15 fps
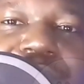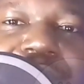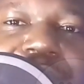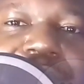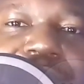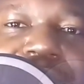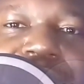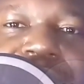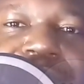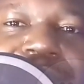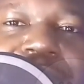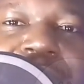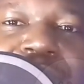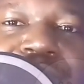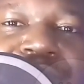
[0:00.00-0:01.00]

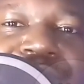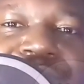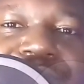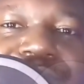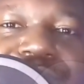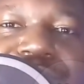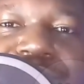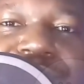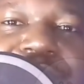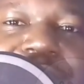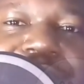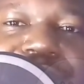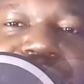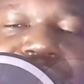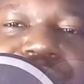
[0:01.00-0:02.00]
I was
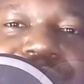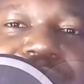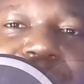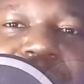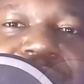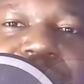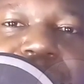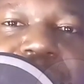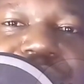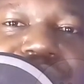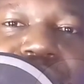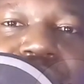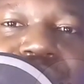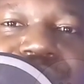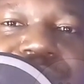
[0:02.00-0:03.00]
chatting with some other
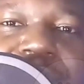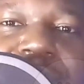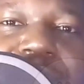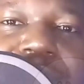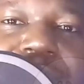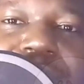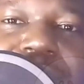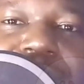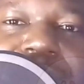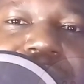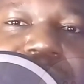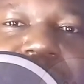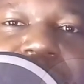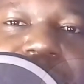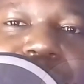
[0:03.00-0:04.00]
person who was like,
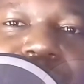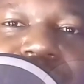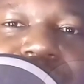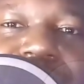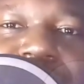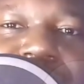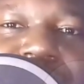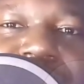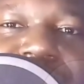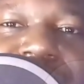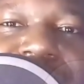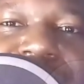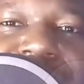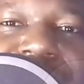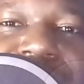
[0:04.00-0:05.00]
come on,
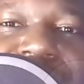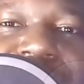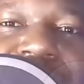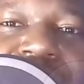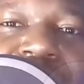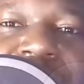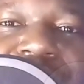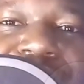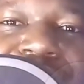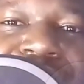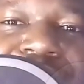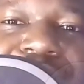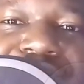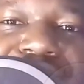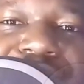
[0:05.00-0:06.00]
why do
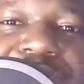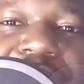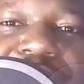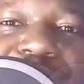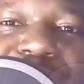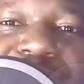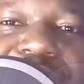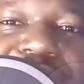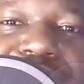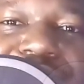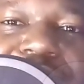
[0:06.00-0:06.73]
you need to charge me for